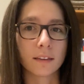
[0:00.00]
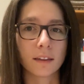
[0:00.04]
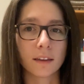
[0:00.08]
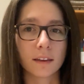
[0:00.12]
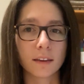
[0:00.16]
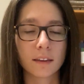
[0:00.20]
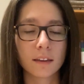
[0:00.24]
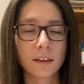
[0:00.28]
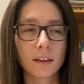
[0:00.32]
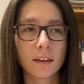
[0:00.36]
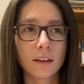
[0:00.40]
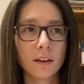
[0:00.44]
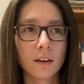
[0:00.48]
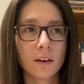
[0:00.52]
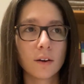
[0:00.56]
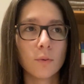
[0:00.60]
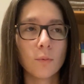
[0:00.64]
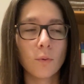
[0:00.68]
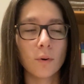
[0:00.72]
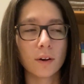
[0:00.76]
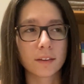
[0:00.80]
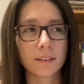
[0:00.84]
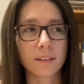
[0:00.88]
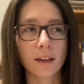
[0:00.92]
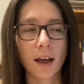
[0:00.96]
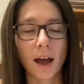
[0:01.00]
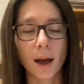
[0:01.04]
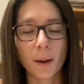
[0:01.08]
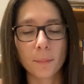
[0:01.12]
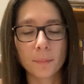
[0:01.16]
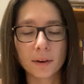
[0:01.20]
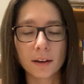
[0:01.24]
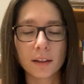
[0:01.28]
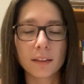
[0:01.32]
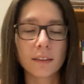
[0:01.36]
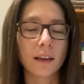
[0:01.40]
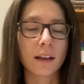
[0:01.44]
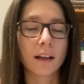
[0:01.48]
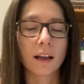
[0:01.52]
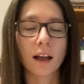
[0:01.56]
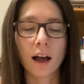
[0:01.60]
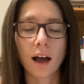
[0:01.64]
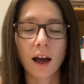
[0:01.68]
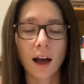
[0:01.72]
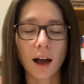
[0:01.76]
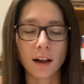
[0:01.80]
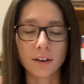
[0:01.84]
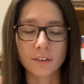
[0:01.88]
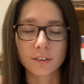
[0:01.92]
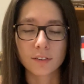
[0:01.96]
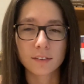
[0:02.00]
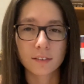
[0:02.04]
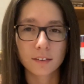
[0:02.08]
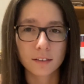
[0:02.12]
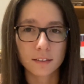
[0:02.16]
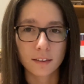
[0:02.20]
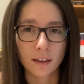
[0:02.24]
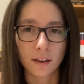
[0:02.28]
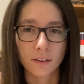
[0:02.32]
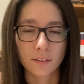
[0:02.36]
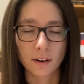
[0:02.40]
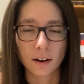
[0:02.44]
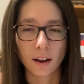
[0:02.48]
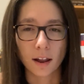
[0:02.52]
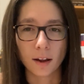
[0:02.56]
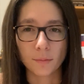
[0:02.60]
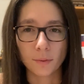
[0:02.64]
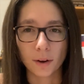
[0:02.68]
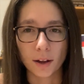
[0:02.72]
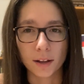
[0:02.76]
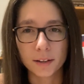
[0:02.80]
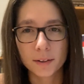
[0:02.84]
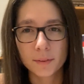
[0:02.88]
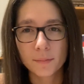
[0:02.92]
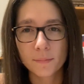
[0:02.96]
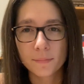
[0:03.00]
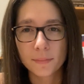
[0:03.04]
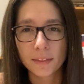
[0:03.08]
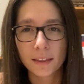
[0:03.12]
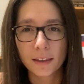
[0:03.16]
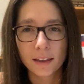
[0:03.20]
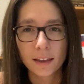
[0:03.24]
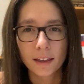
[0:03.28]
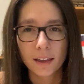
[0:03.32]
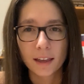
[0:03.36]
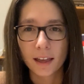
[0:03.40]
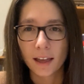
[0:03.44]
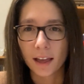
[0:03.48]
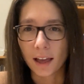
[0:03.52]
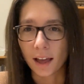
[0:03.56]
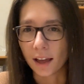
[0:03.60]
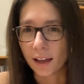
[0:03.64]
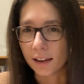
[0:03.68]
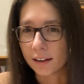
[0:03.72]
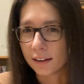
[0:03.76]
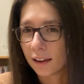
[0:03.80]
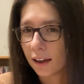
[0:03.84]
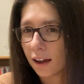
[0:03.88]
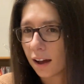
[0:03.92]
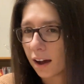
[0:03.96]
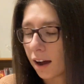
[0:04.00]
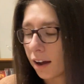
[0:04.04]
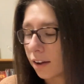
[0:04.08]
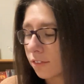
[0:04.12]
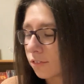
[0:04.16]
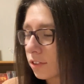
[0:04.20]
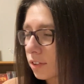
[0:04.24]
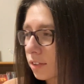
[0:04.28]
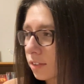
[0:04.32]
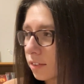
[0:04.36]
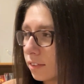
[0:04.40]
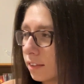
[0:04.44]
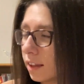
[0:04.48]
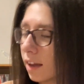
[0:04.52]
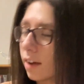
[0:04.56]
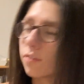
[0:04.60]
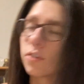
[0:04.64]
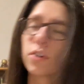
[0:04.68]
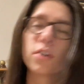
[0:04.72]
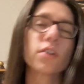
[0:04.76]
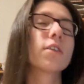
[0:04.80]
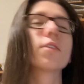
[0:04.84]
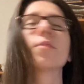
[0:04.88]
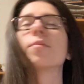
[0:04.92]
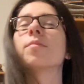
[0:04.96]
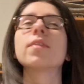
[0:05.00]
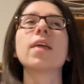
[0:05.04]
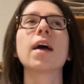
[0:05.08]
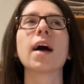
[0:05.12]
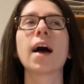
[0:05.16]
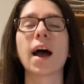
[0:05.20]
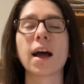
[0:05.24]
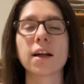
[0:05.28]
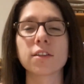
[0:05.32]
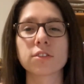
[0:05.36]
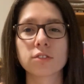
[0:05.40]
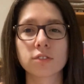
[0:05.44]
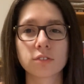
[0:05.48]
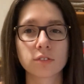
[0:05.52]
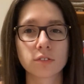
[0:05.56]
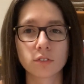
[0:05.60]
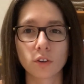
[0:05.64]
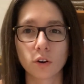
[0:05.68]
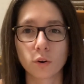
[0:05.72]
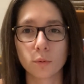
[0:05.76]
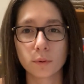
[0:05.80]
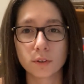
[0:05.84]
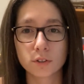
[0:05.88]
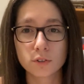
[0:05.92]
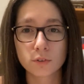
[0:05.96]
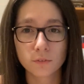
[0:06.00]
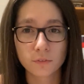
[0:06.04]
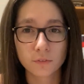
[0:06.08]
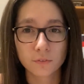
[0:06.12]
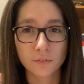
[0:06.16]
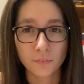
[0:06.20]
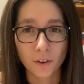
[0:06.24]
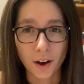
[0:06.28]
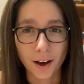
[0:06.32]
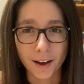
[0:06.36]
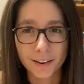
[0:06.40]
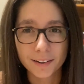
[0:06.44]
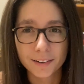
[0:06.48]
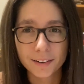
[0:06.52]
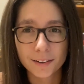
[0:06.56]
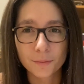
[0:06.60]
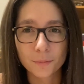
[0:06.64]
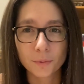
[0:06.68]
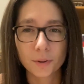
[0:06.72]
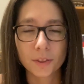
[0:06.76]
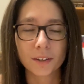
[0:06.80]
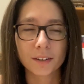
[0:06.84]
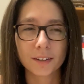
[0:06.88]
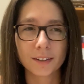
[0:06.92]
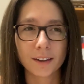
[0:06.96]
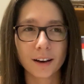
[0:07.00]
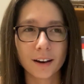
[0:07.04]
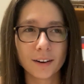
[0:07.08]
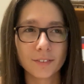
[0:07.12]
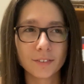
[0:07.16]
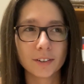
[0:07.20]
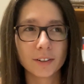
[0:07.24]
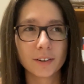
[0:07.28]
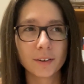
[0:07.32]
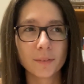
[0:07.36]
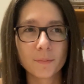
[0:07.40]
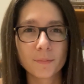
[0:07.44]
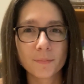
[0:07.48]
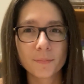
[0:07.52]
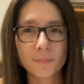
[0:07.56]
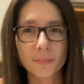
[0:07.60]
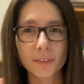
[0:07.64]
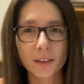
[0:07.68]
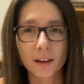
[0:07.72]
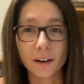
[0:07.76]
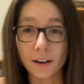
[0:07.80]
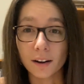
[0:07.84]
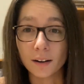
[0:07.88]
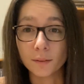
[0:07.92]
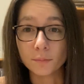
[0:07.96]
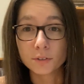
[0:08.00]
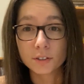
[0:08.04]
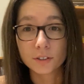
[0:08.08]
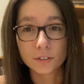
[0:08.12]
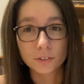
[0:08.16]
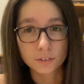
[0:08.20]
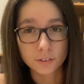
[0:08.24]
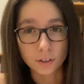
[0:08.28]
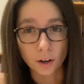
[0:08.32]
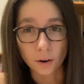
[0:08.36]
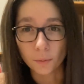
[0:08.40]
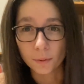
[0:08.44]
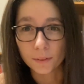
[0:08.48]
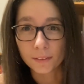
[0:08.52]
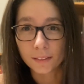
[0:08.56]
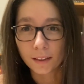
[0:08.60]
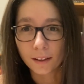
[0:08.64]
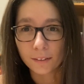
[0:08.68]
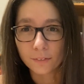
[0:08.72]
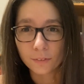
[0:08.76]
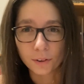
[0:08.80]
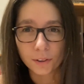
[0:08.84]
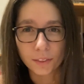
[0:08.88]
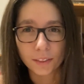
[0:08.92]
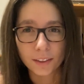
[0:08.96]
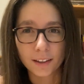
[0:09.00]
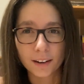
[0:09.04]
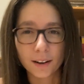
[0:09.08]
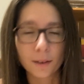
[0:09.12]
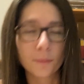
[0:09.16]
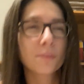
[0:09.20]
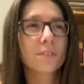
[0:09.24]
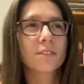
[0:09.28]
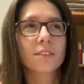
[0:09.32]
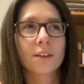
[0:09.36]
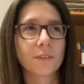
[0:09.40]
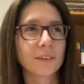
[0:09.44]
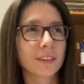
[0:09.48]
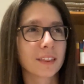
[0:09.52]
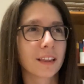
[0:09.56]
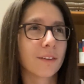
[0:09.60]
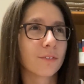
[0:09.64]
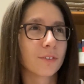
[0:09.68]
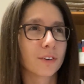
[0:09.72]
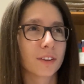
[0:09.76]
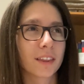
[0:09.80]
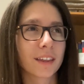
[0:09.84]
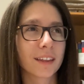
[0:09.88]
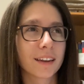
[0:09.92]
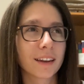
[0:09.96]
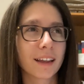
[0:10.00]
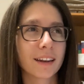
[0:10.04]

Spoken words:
Like, what's happening? Like, I just sit down and I write, and I've just never had so much fun with a novel. I'm so in love with it. I'm so in love with it.